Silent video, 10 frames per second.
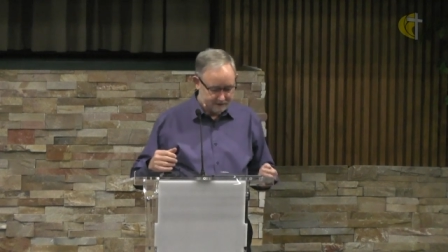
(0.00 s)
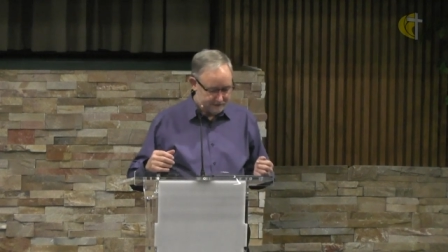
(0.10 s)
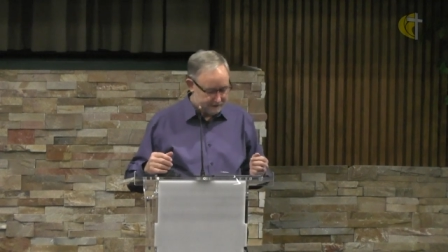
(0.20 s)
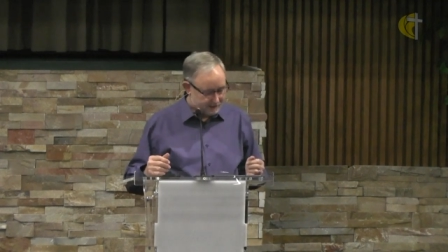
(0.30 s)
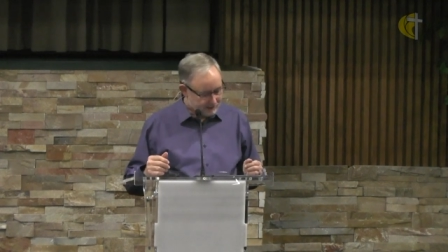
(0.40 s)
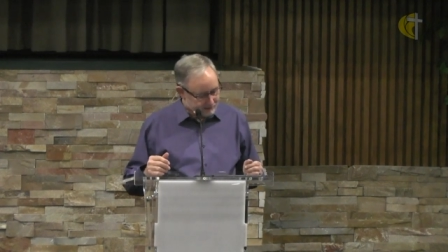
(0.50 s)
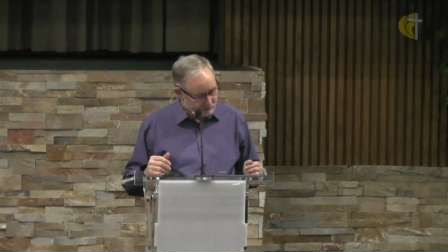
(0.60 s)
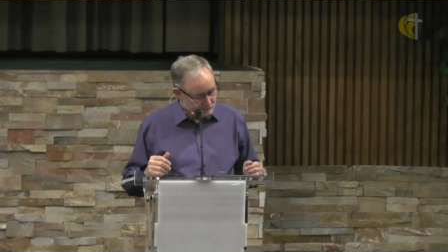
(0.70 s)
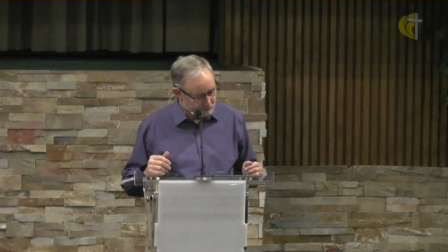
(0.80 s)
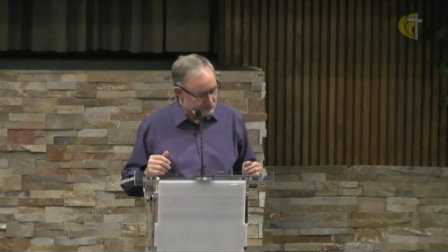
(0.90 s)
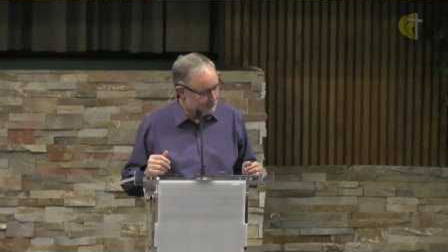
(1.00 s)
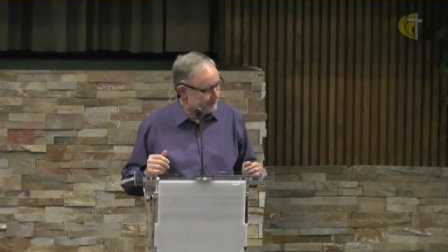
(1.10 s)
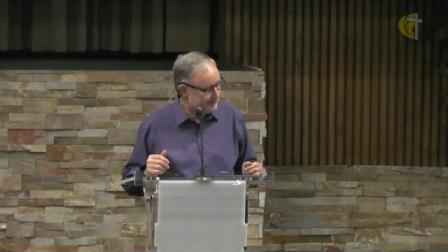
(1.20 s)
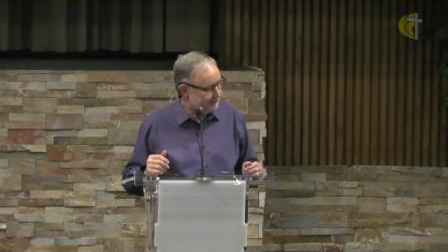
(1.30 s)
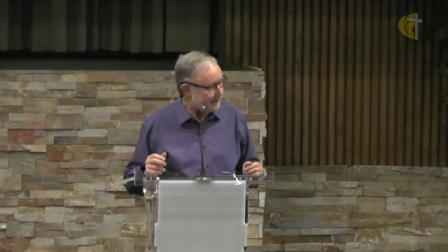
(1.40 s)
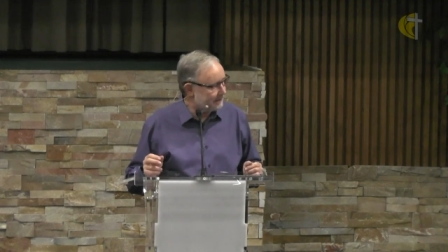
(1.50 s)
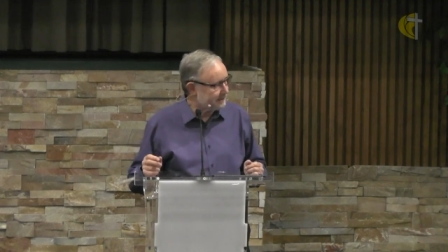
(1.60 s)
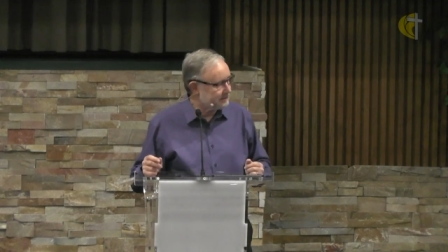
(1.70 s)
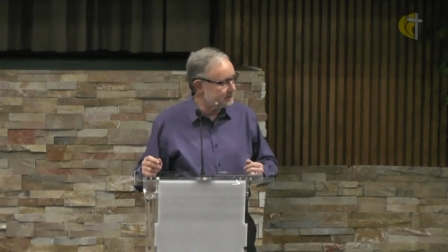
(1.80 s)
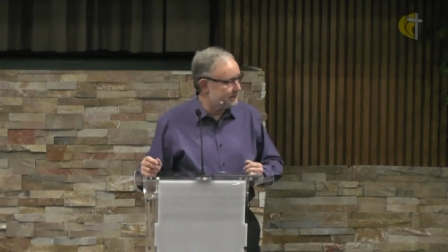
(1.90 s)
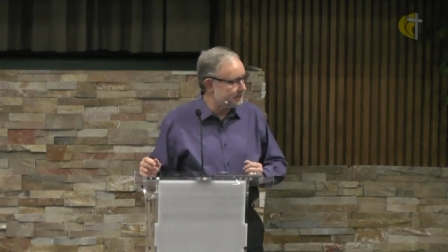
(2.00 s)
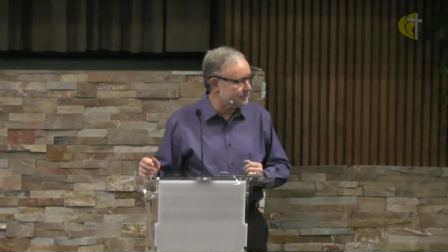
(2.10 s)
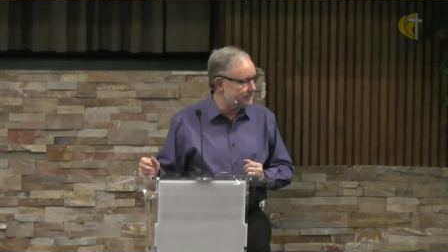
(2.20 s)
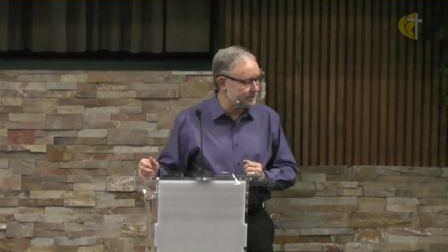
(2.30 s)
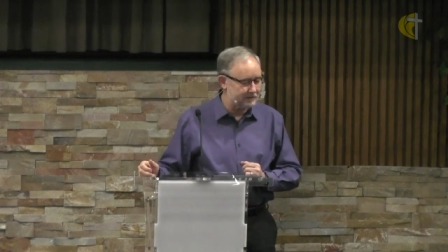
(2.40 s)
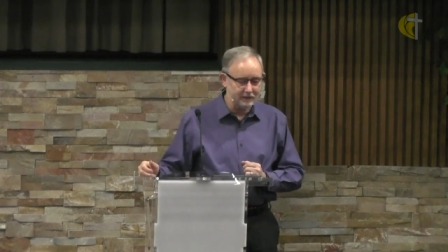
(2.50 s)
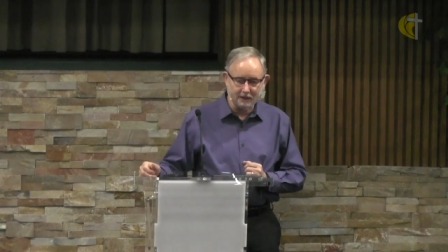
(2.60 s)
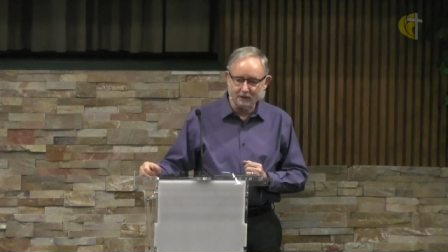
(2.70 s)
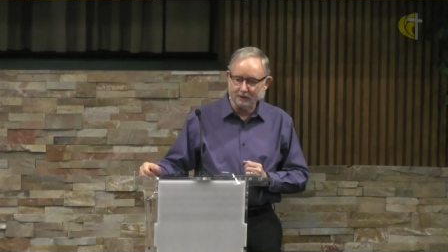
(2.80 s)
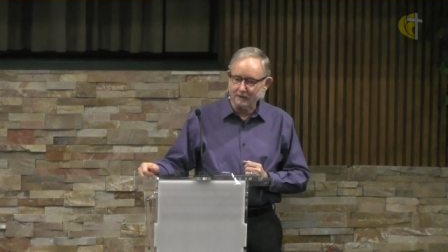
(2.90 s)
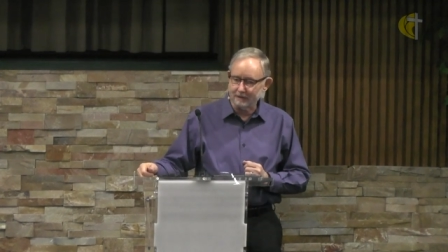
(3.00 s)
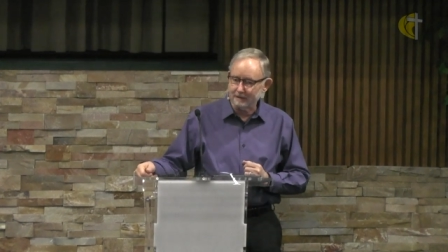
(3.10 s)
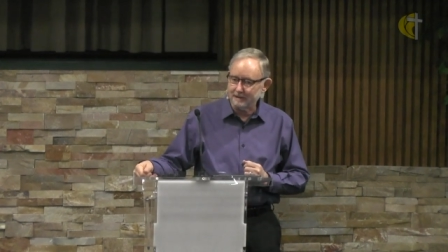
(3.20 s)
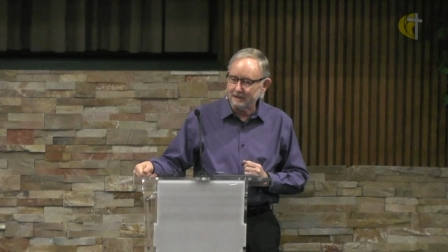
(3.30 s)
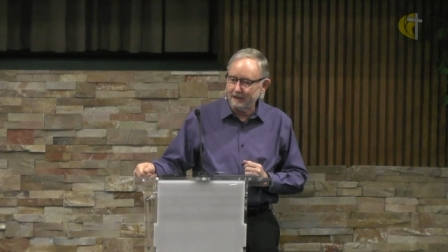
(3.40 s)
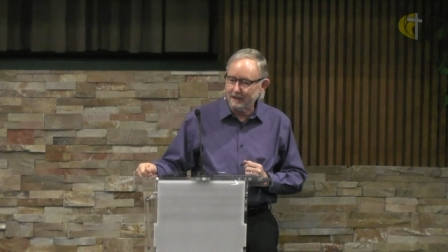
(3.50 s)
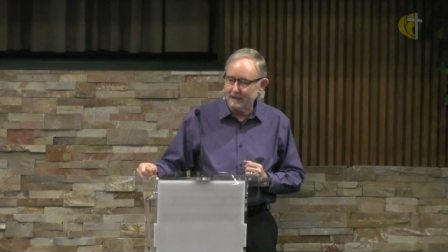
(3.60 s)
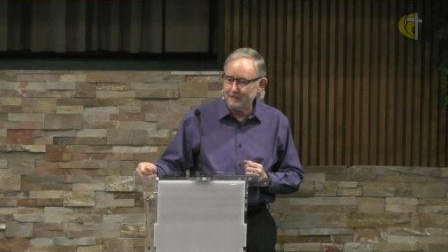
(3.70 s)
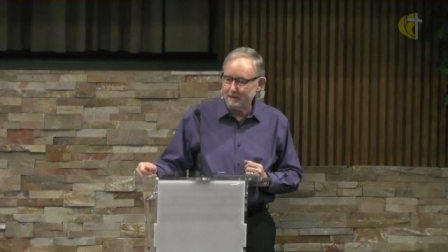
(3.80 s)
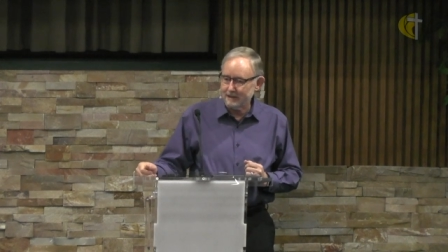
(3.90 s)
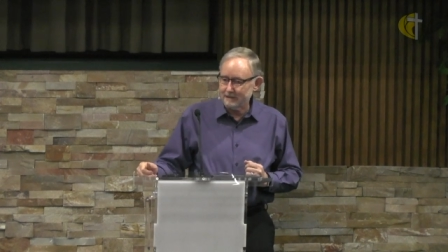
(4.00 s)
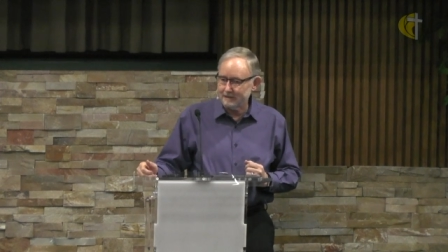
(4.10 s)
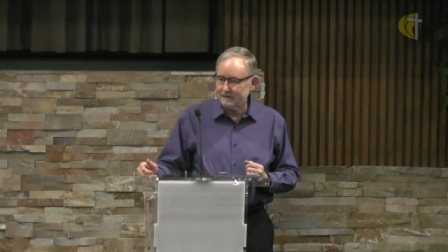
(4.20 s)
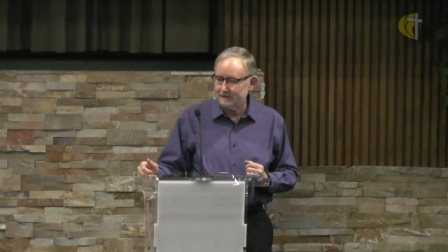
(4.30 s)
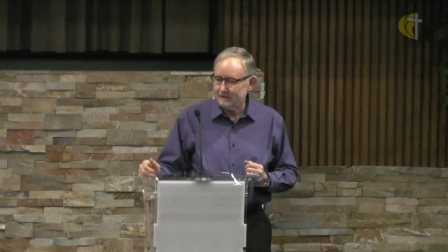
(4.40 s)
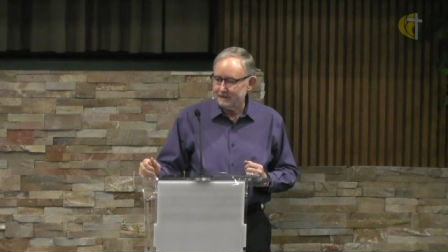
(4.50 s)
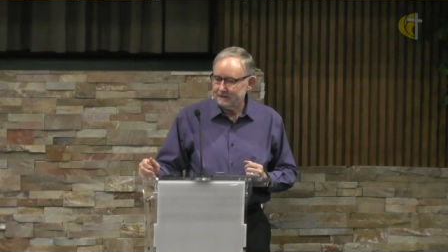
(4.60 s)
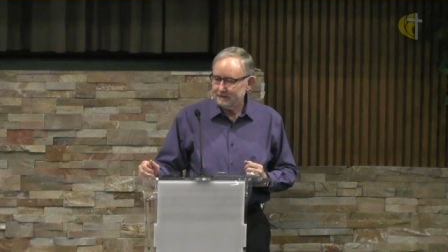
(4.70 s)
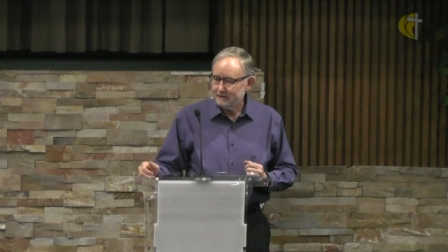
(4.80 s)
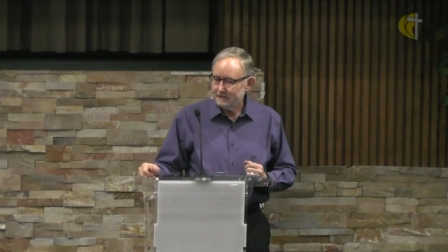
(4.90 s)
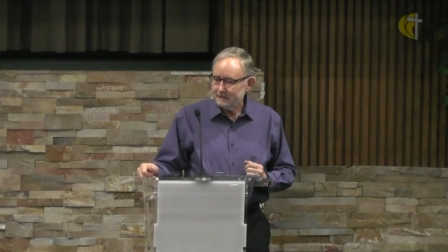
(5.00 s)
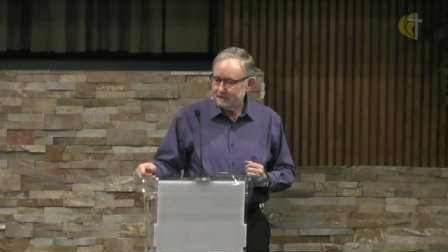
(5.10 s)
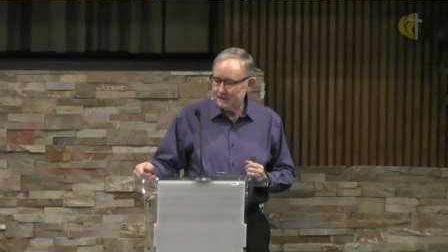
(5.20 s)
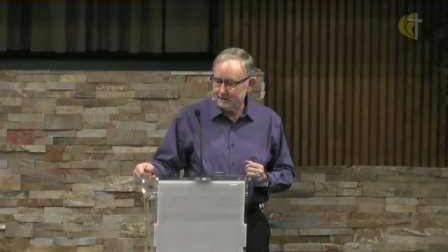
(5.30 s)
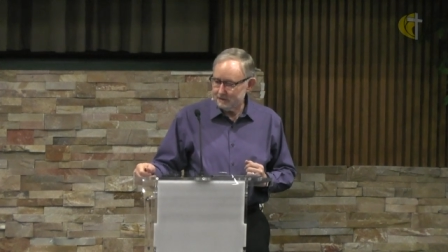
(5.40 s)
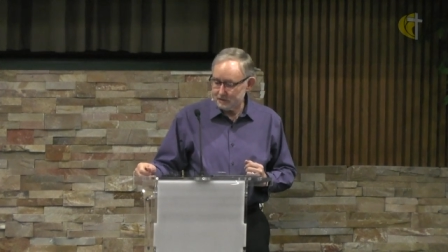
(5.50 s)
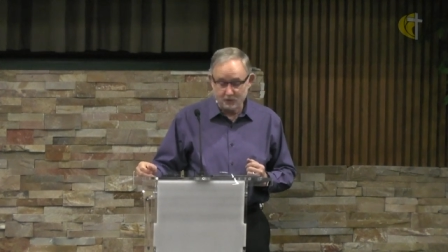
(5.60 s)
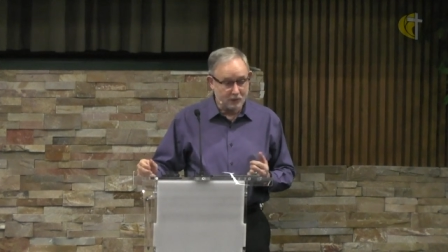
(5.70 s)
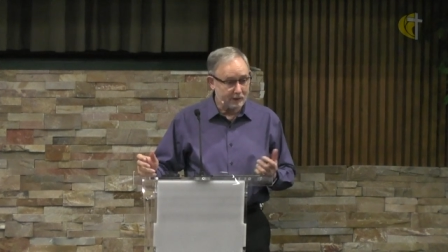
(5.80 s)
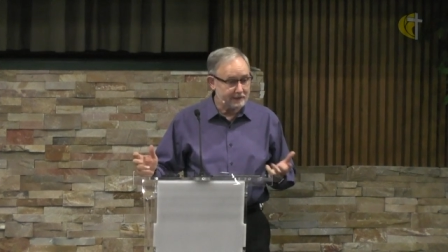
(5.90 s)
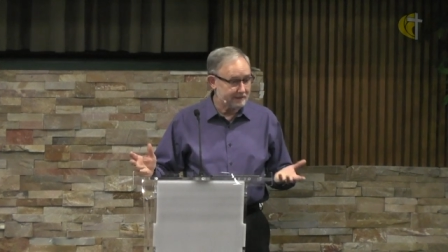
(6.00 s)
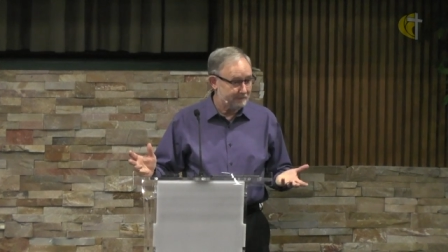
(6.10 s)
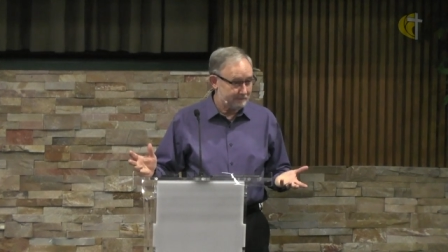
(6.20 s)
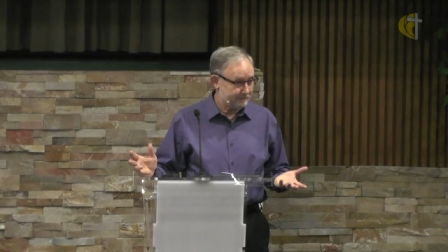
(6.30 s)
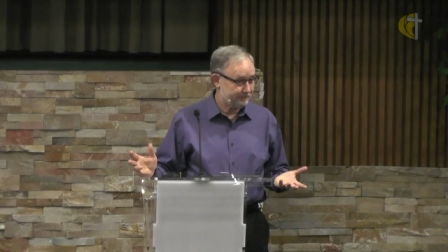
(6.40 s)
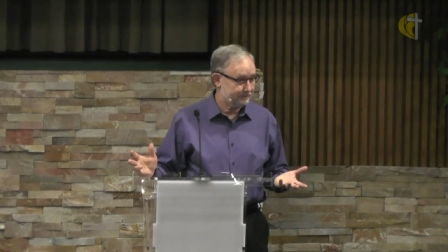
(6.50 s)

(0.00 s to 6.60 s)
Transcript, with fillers: God humbles one of the mightiest nations on the earth at the time, and he destroys them